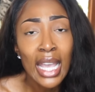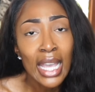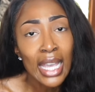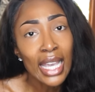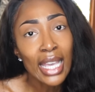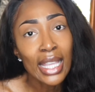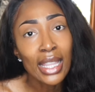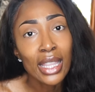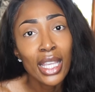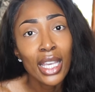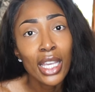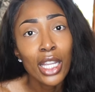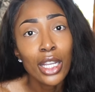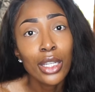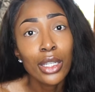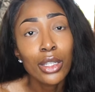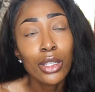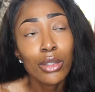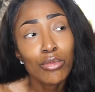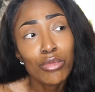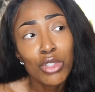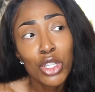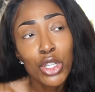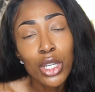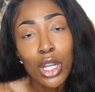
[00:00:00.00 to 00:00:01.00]
and
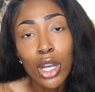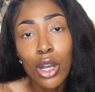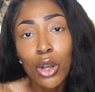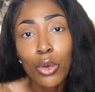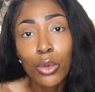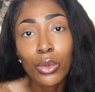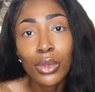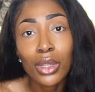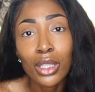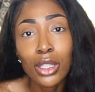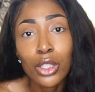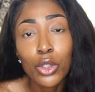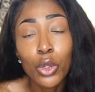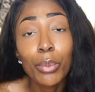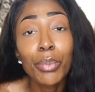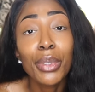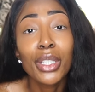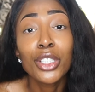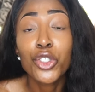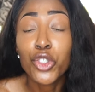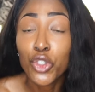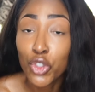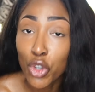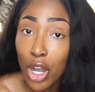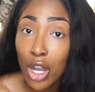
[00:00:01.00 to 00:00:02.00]
then, you know, you'll be
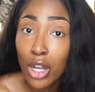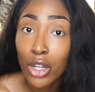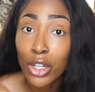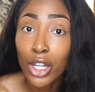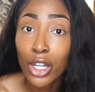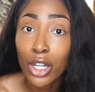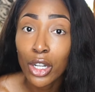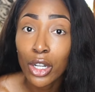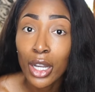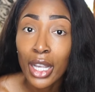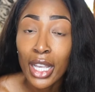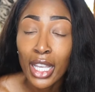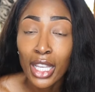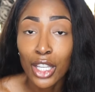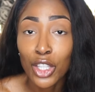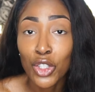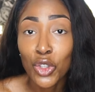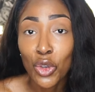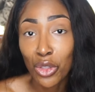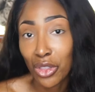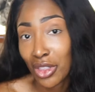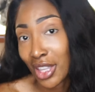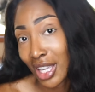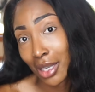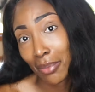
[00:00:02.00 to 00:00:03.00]
stronger and
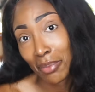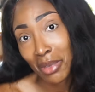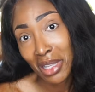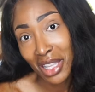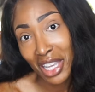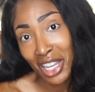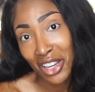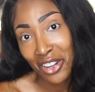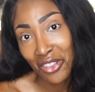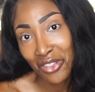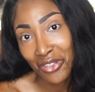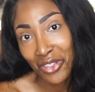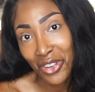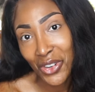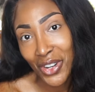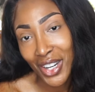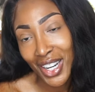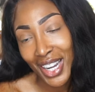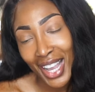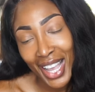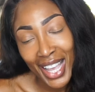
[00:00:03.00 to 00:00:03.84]
you'll thank me later for it.